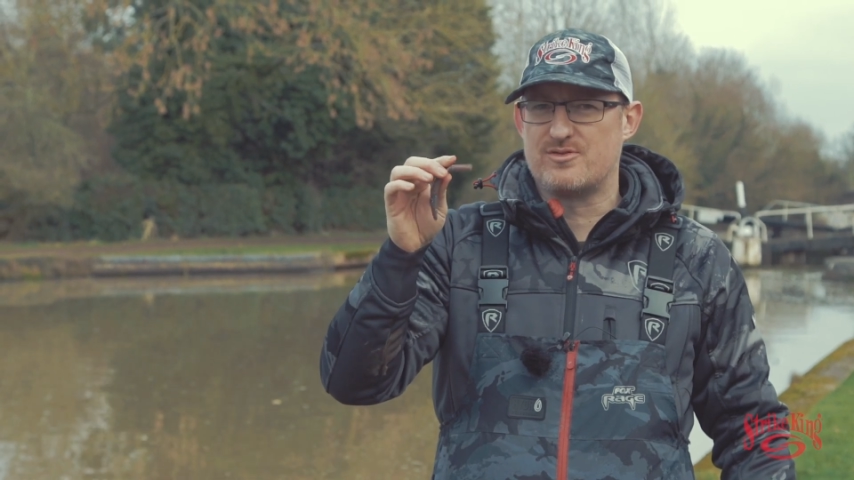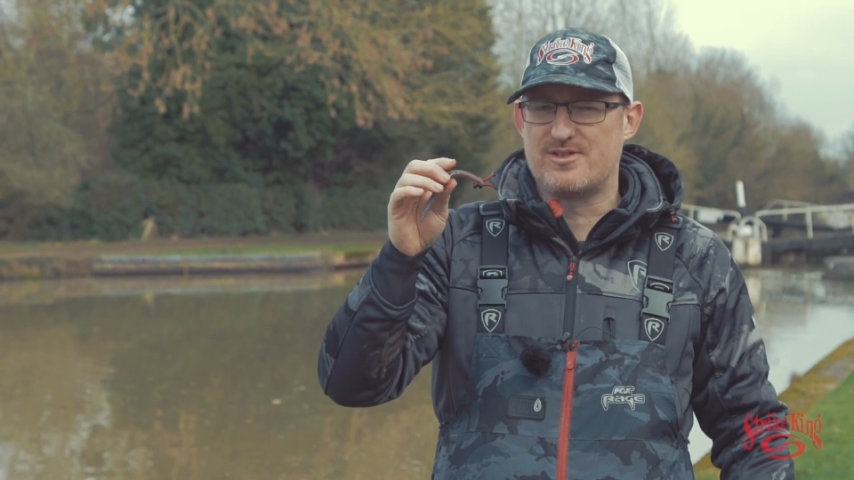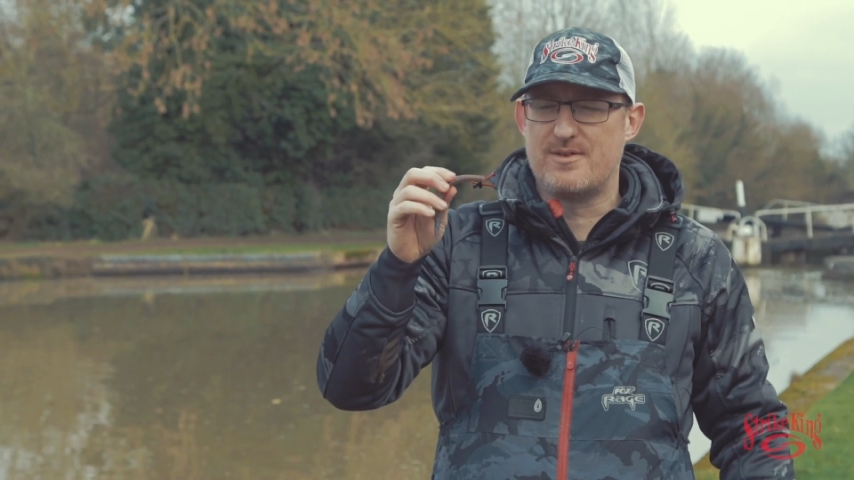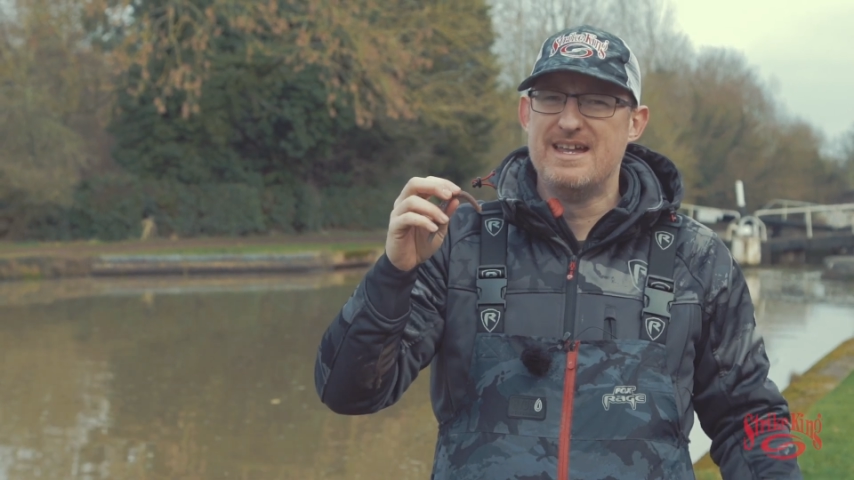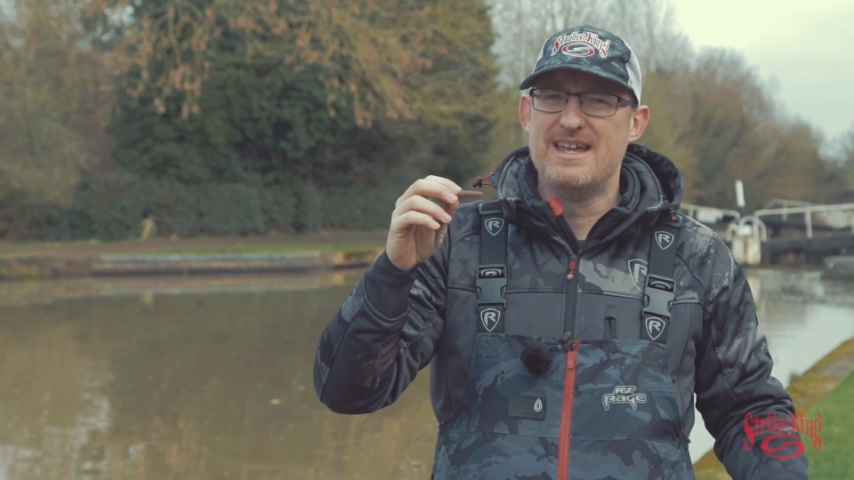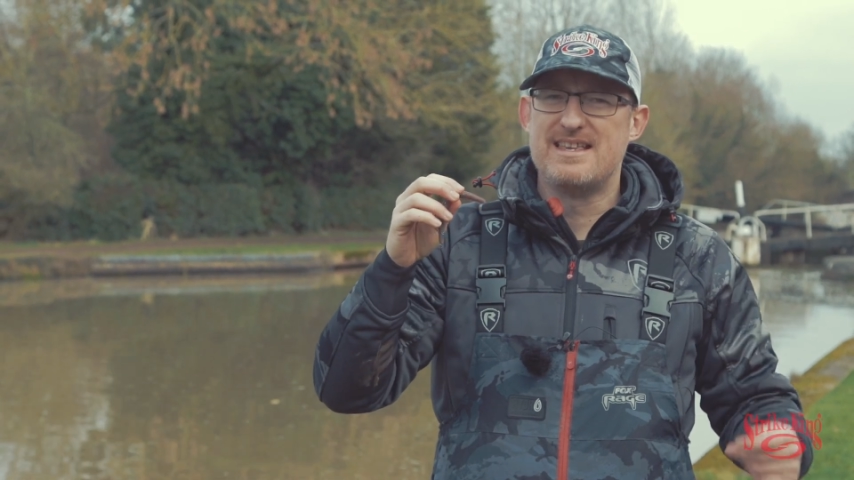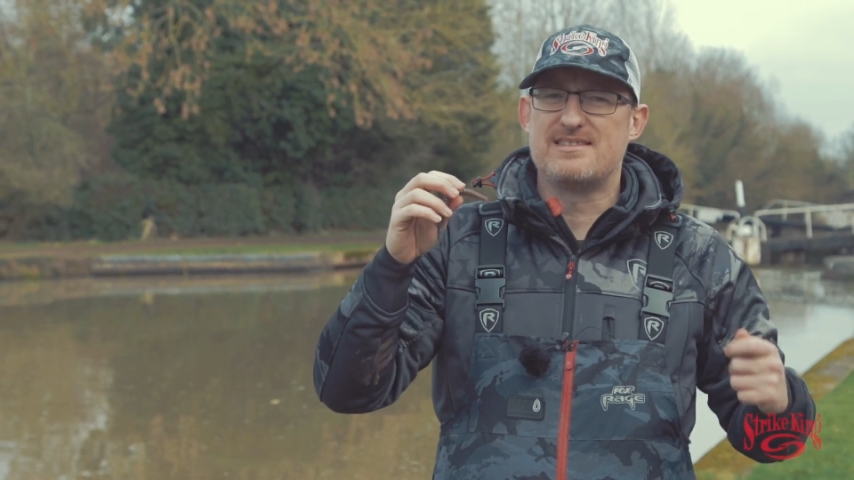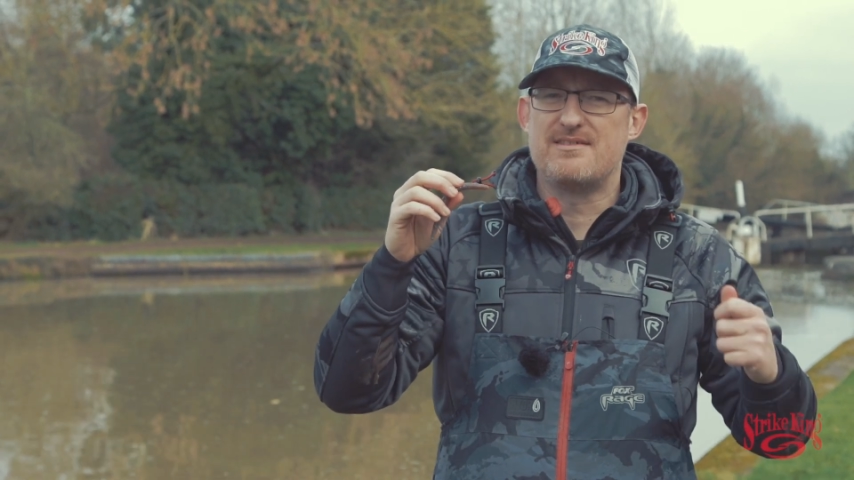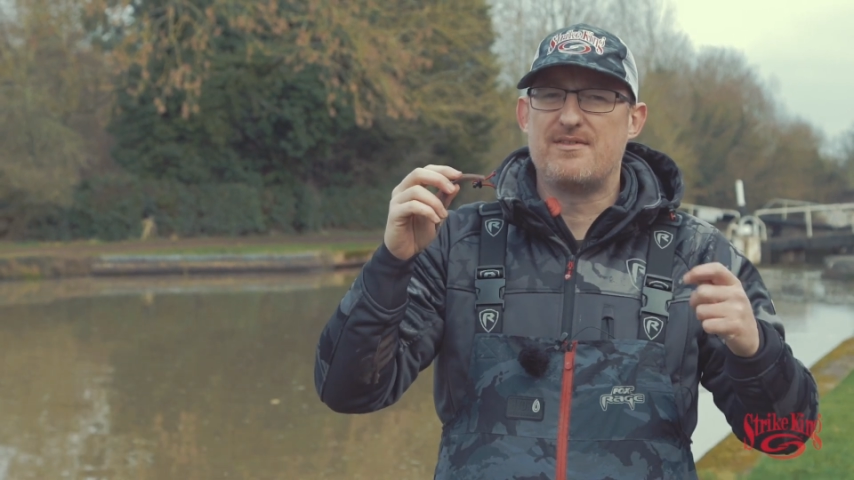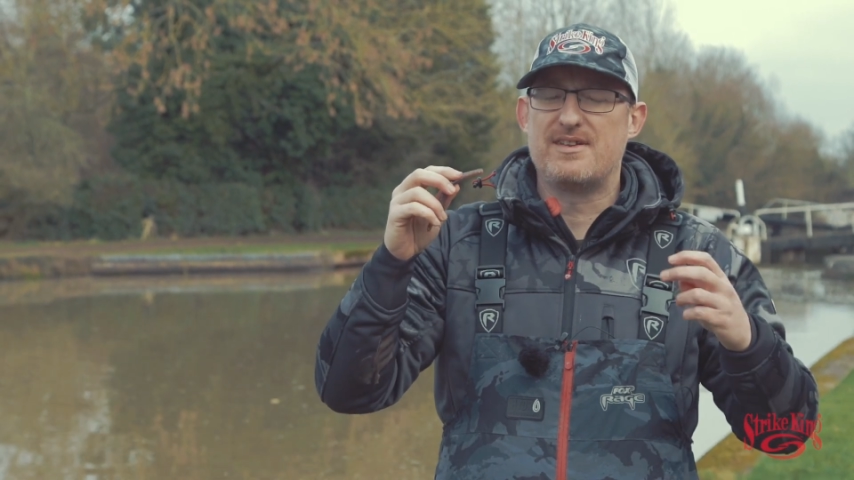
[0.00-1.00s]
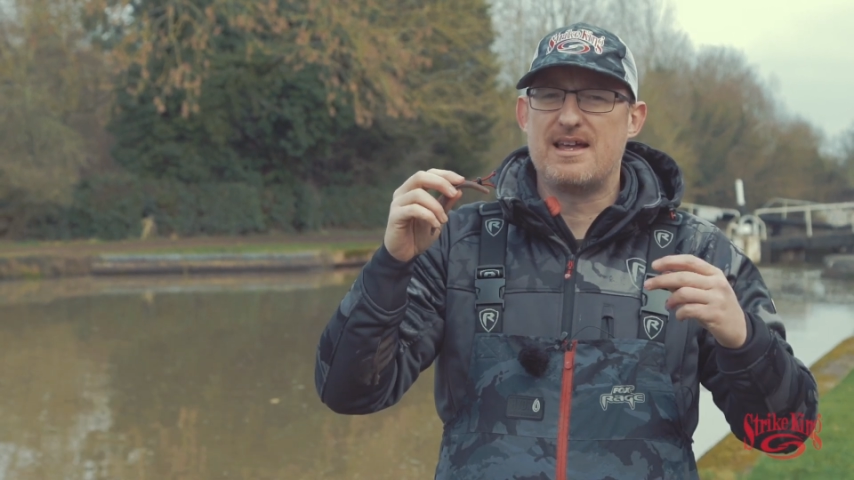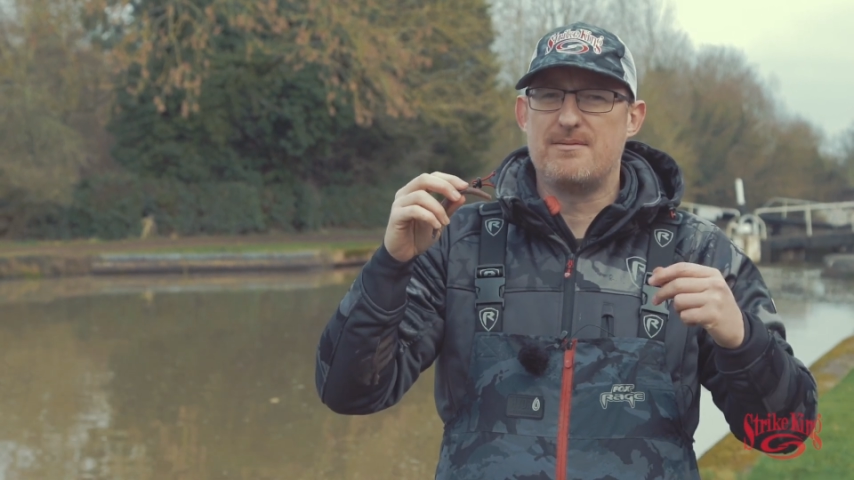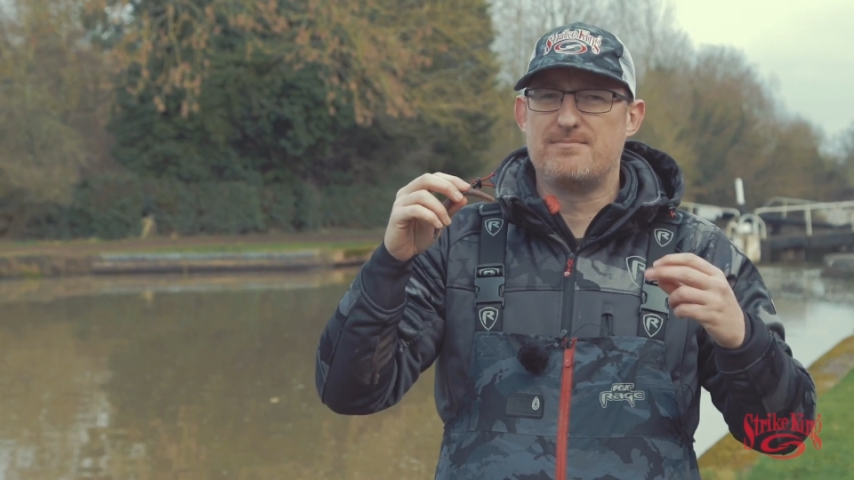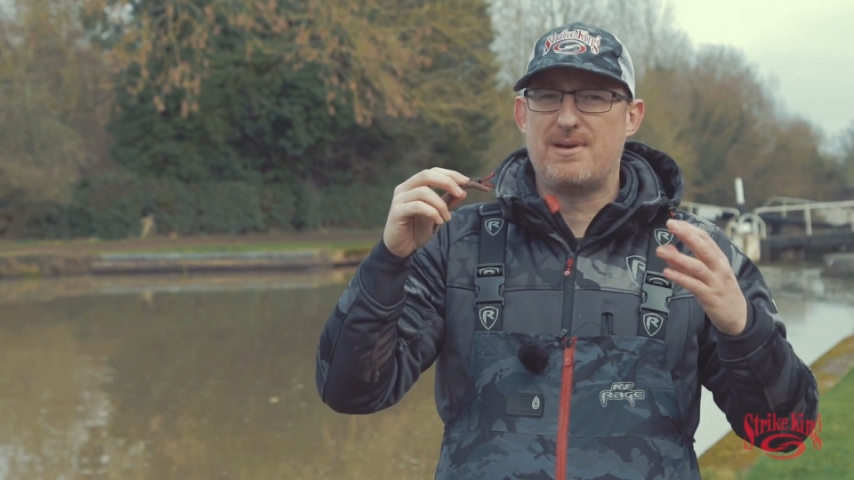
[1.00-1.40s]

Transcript: So instead of having that